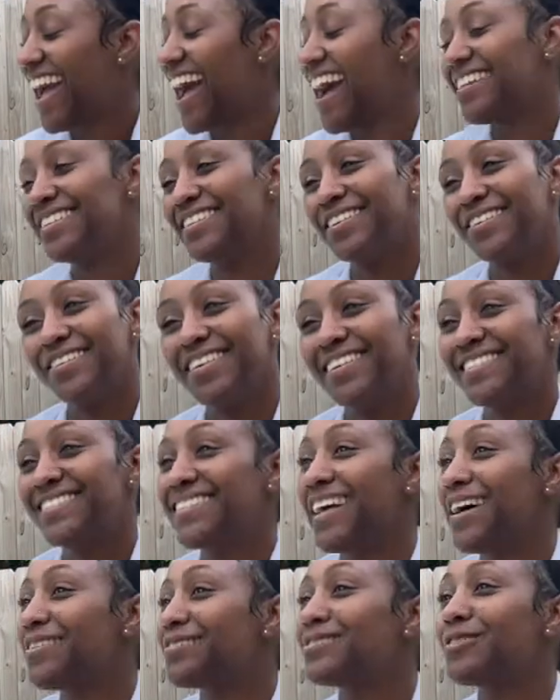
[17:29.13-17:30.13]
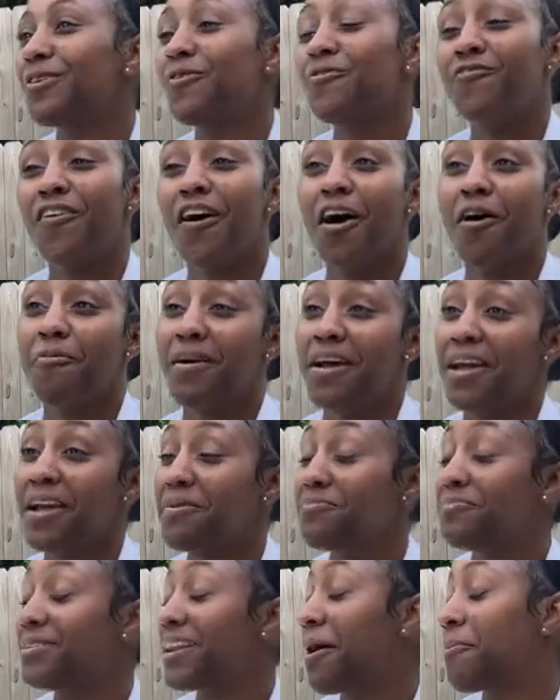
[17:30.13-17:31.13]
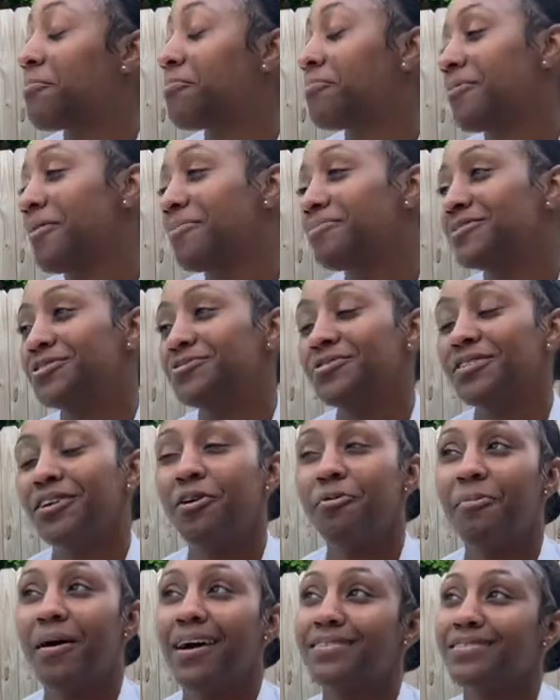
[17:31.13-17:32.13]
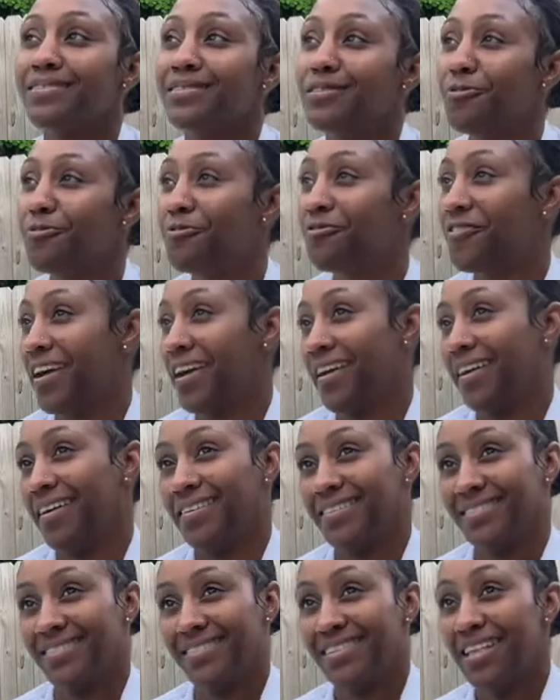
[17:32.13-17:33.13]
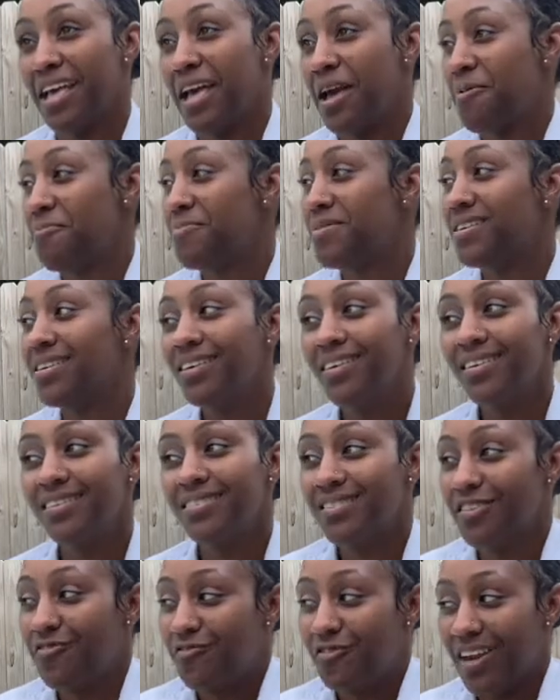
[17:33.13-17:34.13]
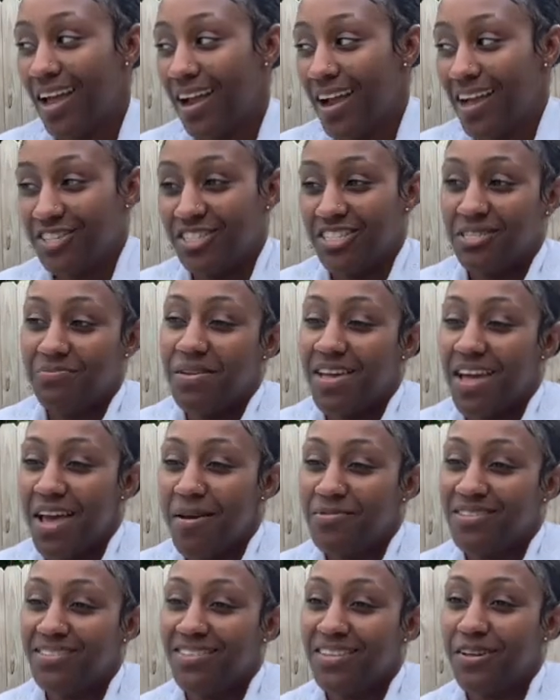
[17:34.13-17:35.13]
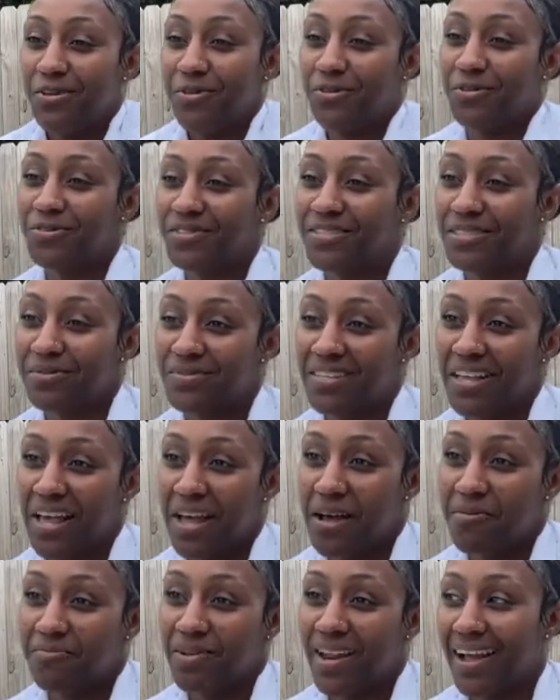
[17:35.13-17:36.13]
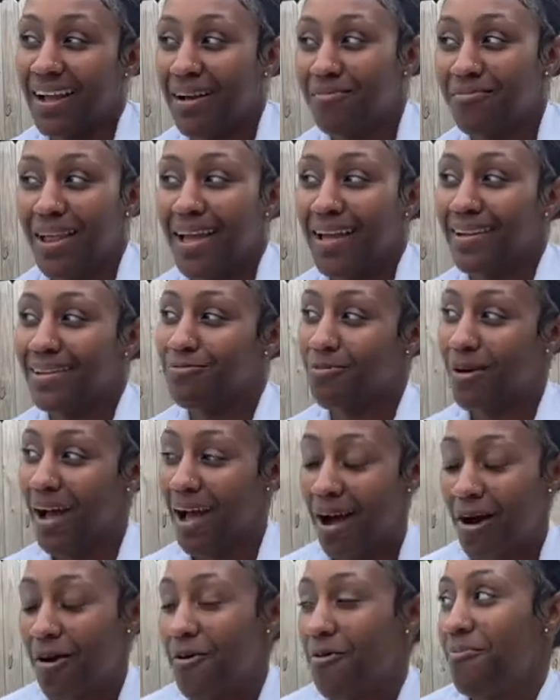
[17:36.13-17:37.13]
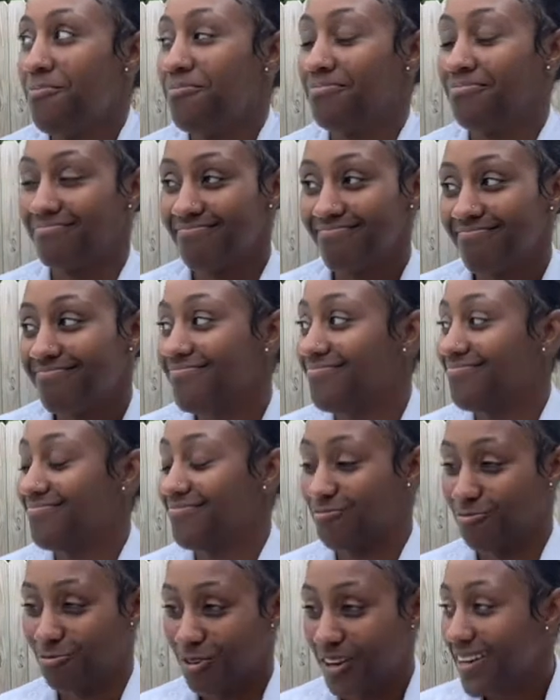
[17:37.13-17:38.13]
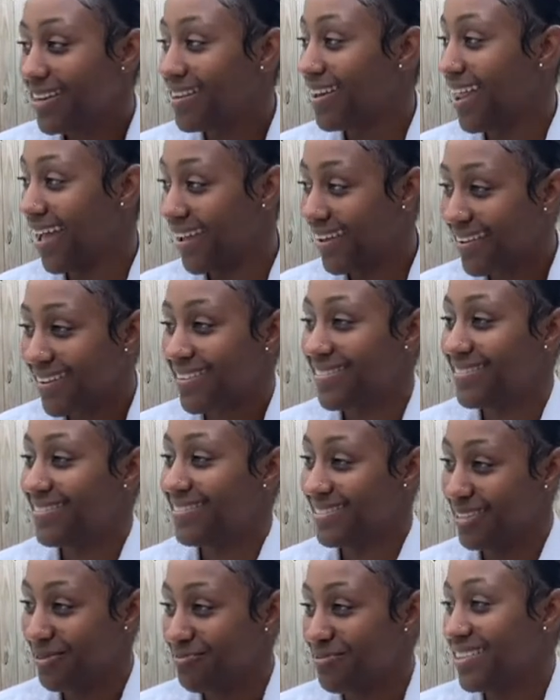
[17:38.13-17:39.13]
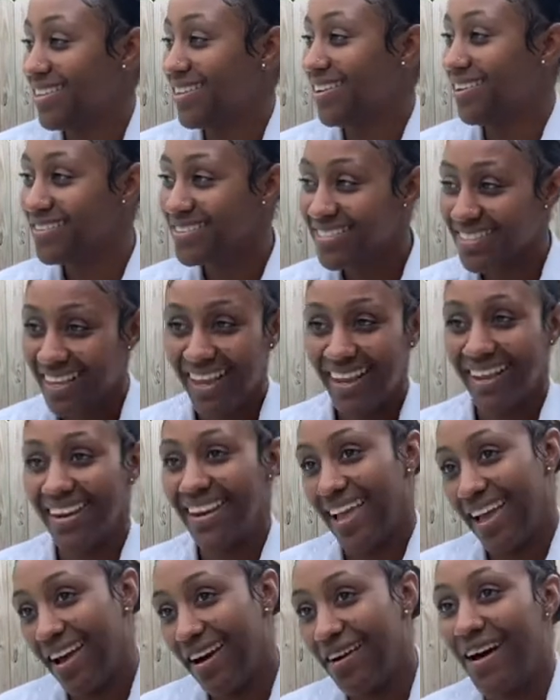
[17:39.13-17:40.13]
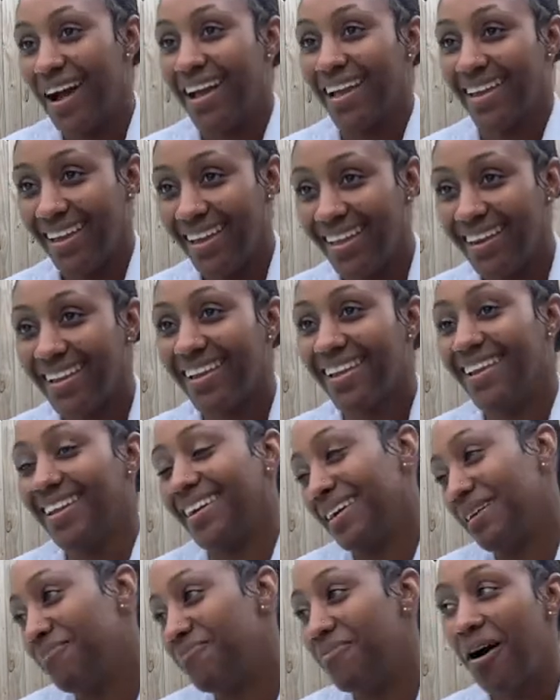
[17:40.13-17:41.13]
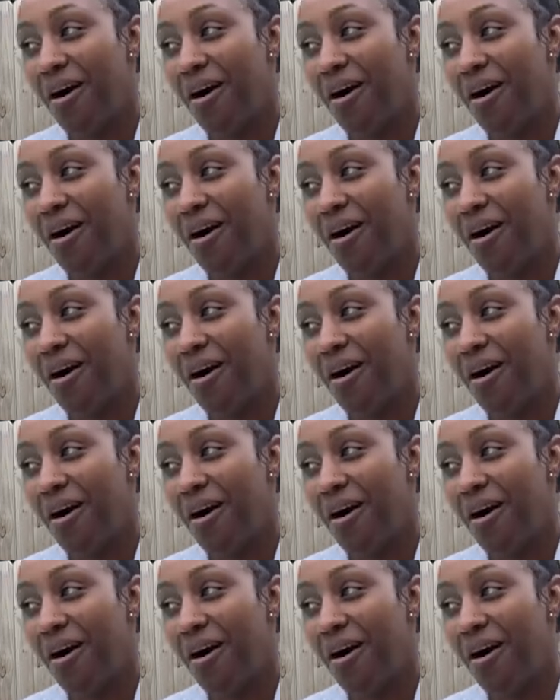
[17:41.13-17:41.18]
I know. That, it that sounds like so a far sentence. Away, but I promise you, it go by so fast. Because it feel like I just became a CO mm-hmm. sometime. Like, I'm like, wow, I'm really like... years in now. Mm-hmm. I get it. I'm mm-hmm.